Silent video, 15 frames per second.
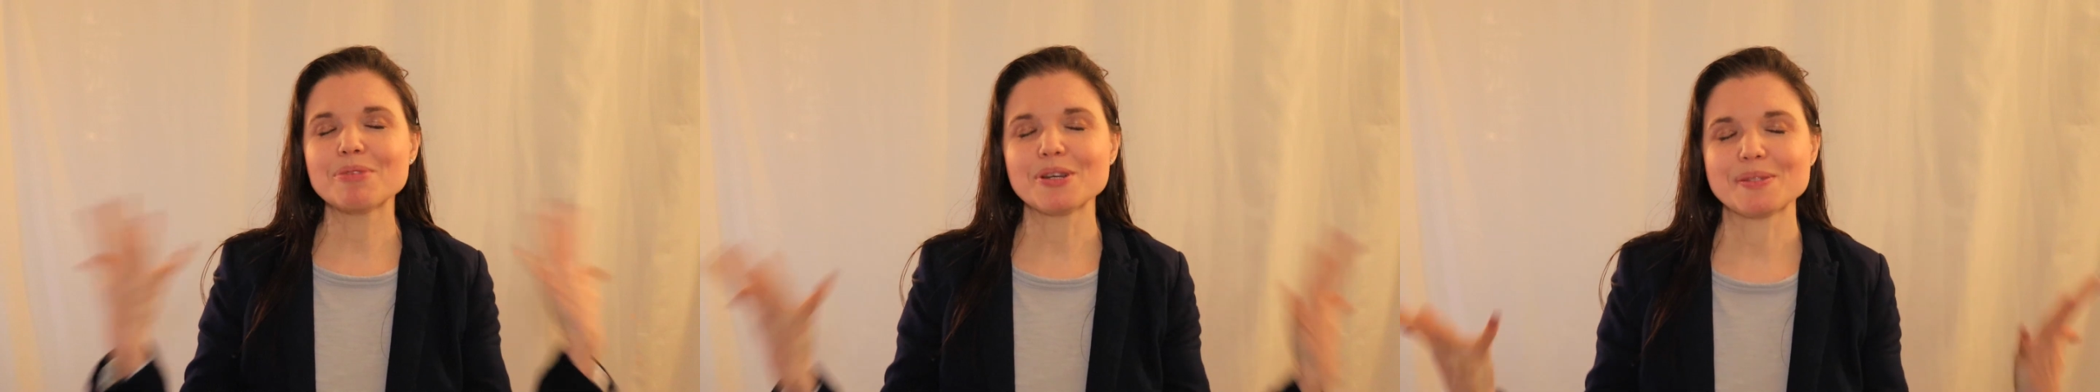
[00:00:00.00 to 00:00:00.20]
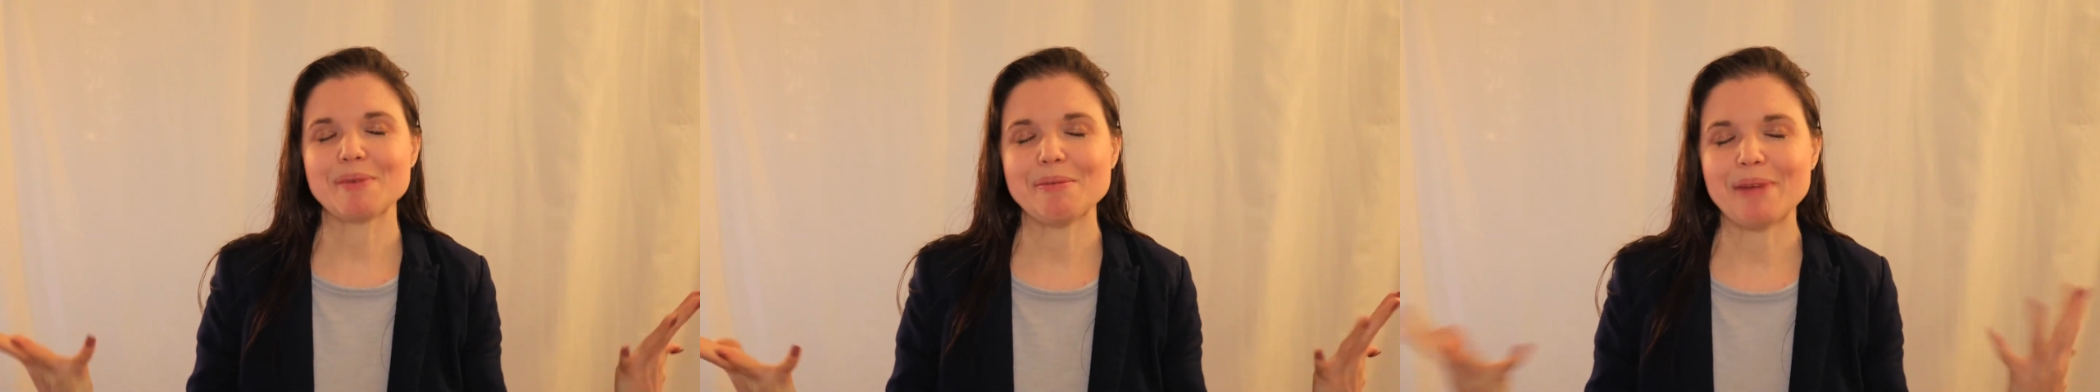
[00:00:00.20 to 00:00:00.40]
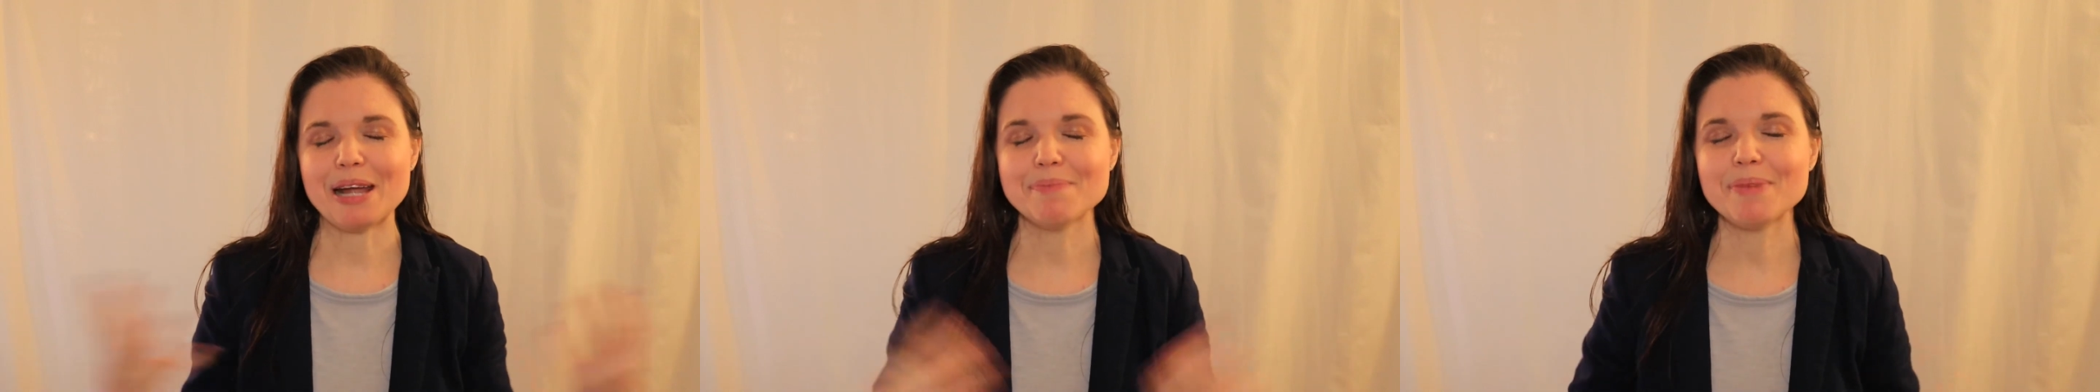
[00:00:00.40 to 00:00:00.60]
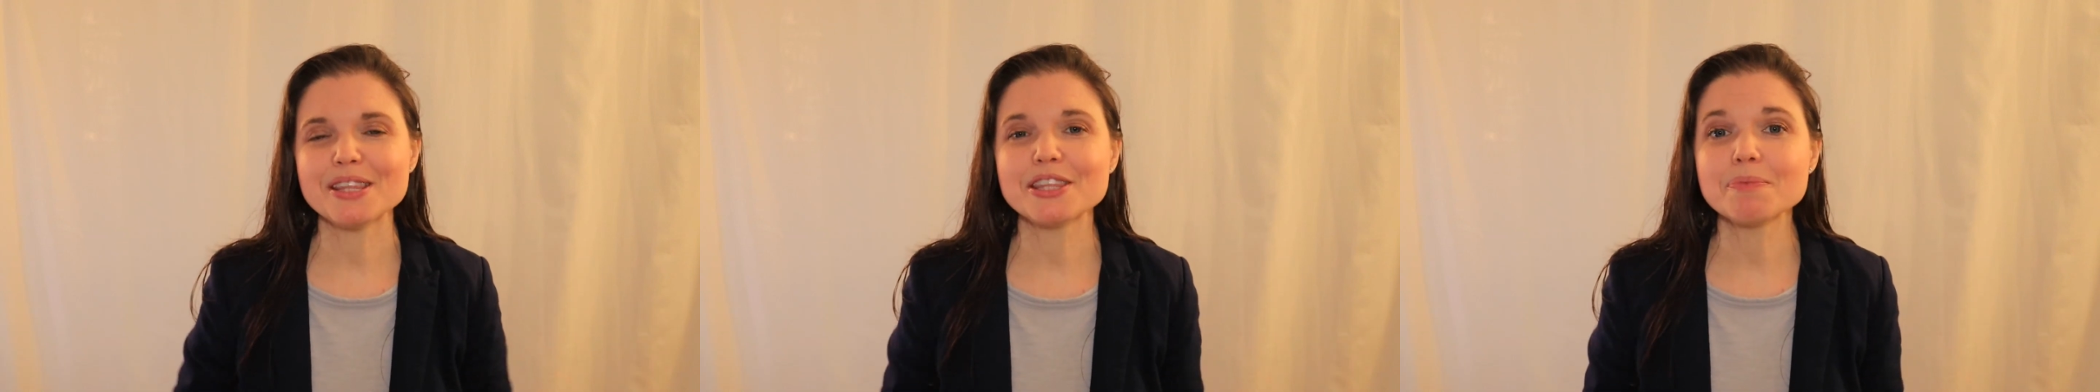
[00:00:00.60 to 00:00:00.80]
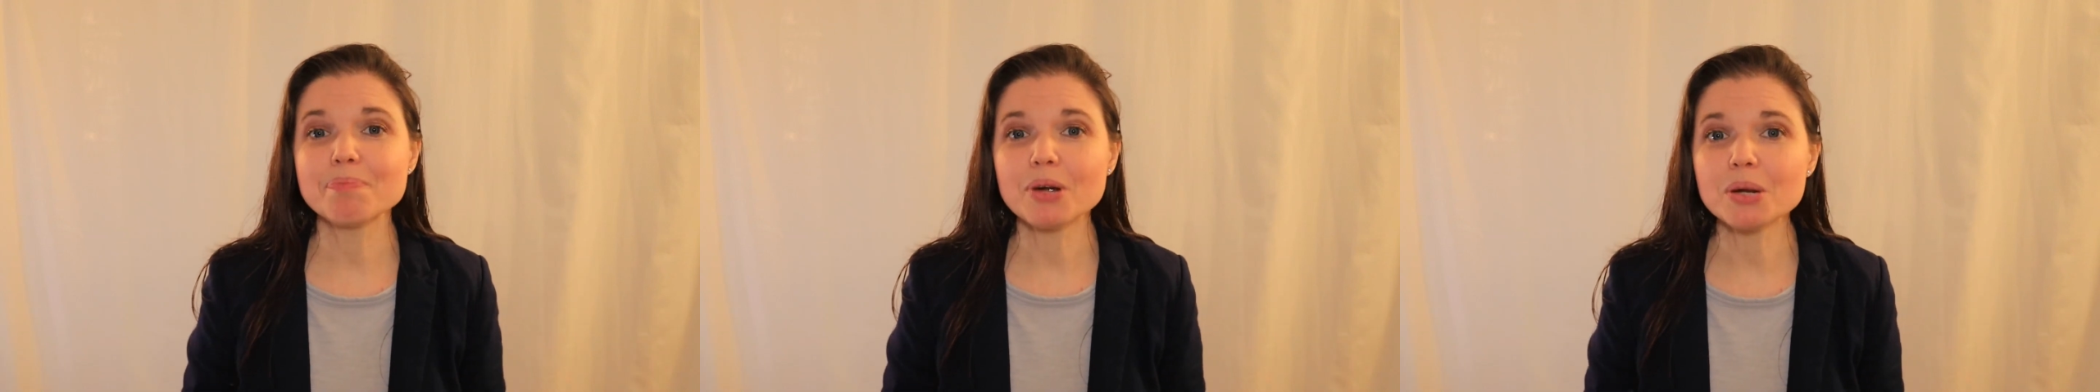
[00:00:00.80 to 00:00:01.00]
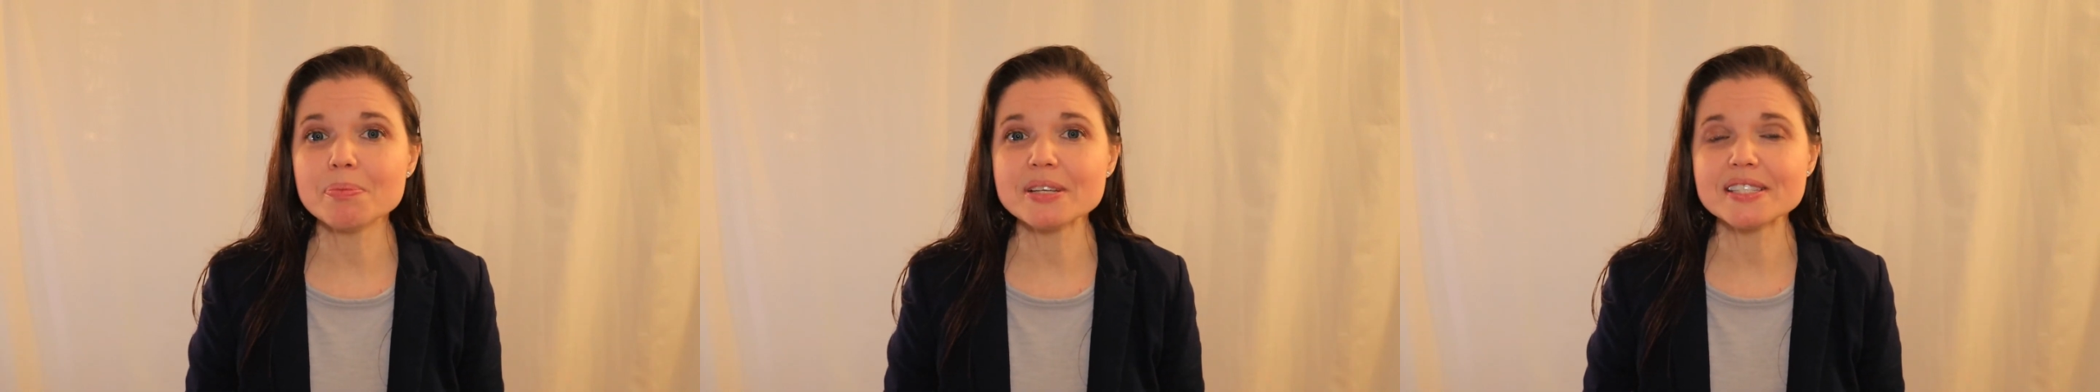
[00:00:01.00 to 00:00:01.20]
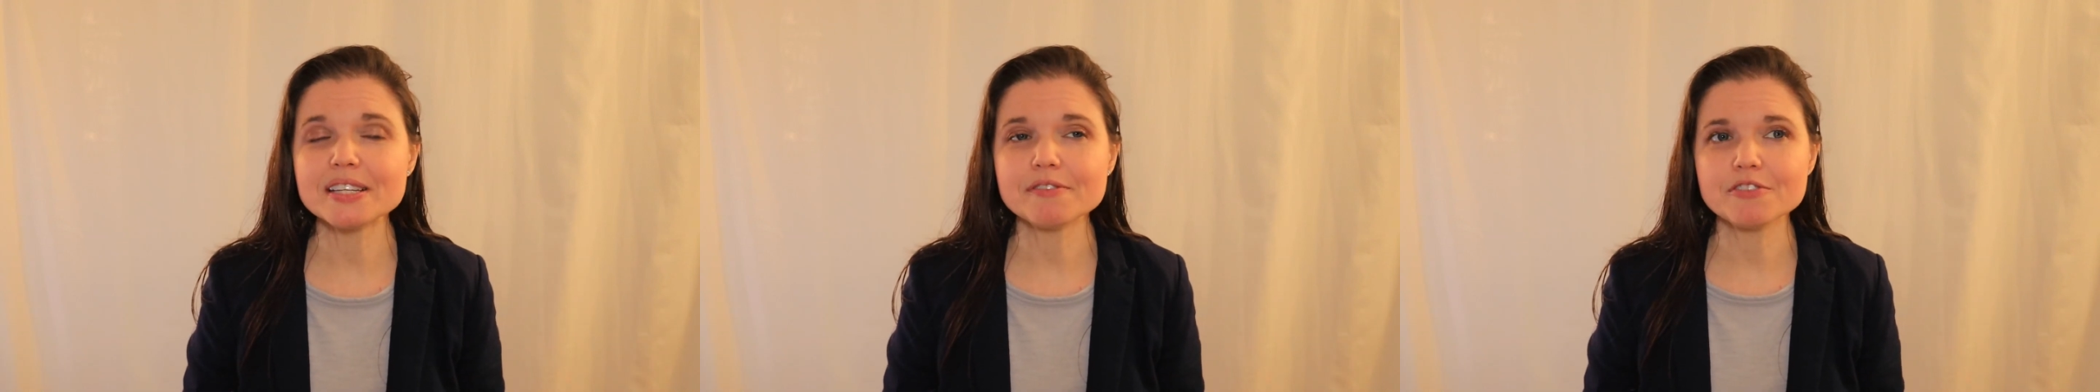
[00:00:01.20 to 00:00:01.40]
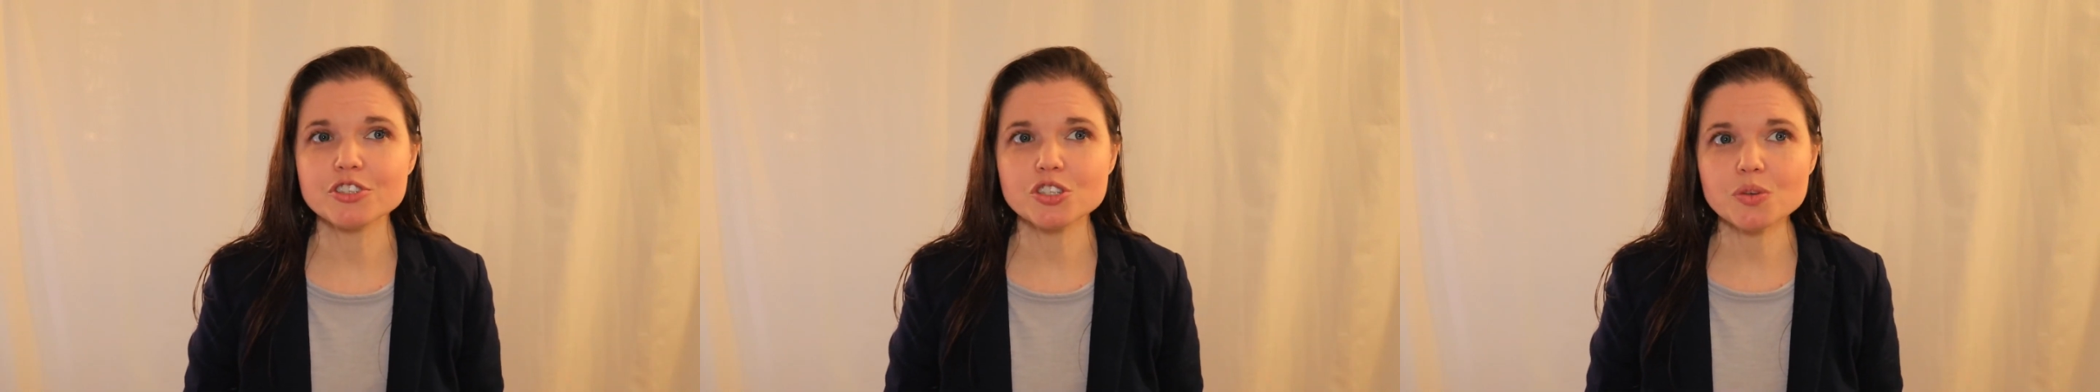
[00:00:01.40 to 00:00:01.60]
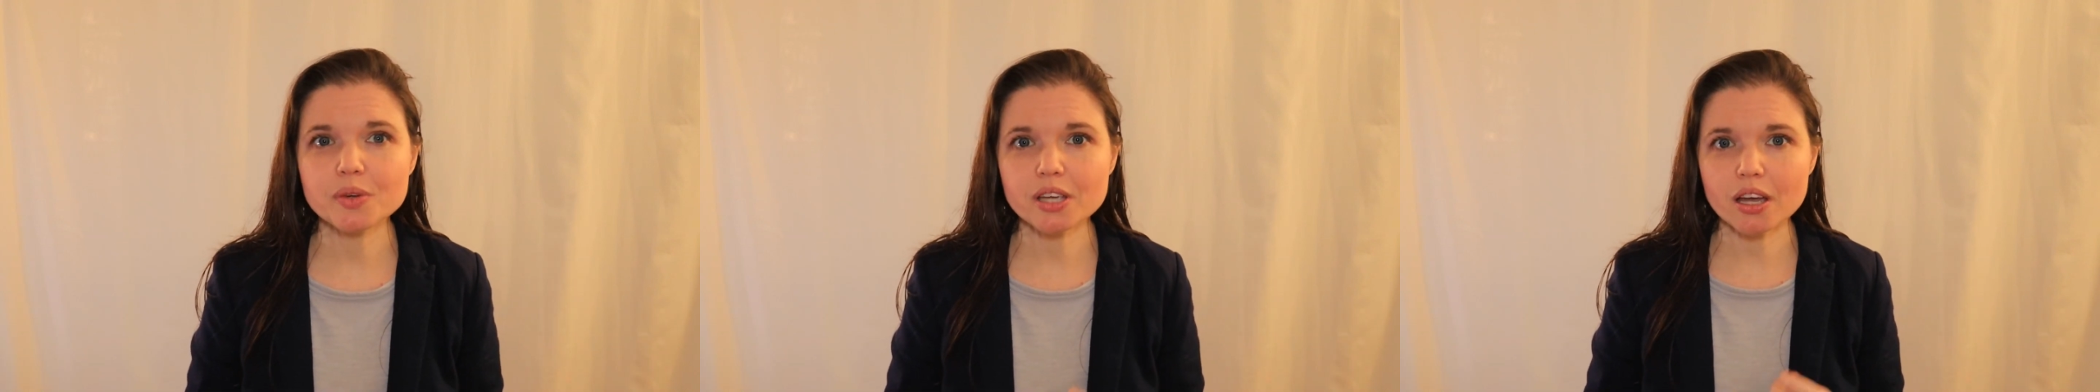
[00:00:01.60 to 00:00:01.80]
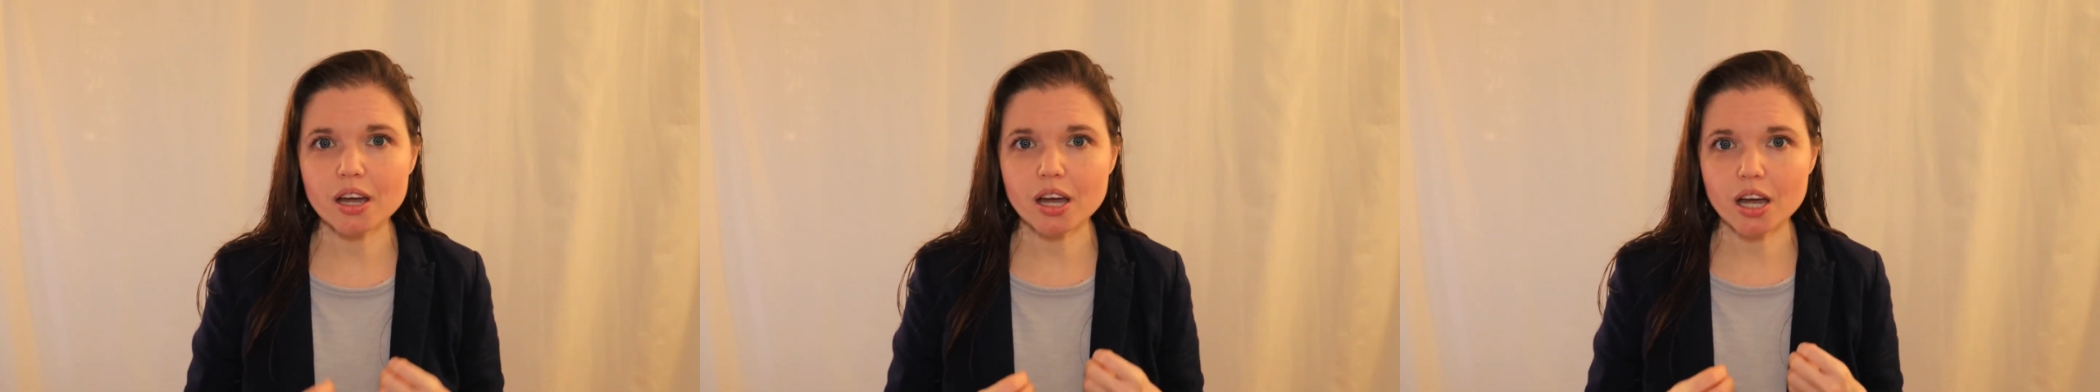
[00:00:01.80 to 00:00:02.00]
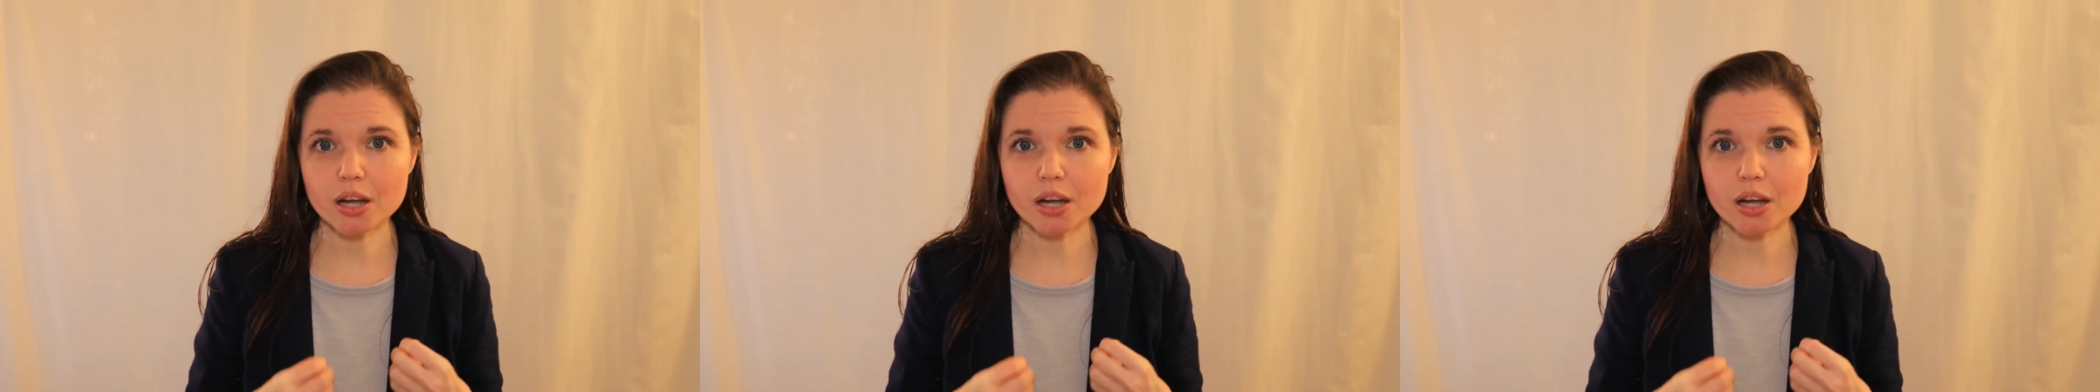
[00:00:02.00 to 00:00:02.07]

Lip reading: blows my mind, but the purpose of doing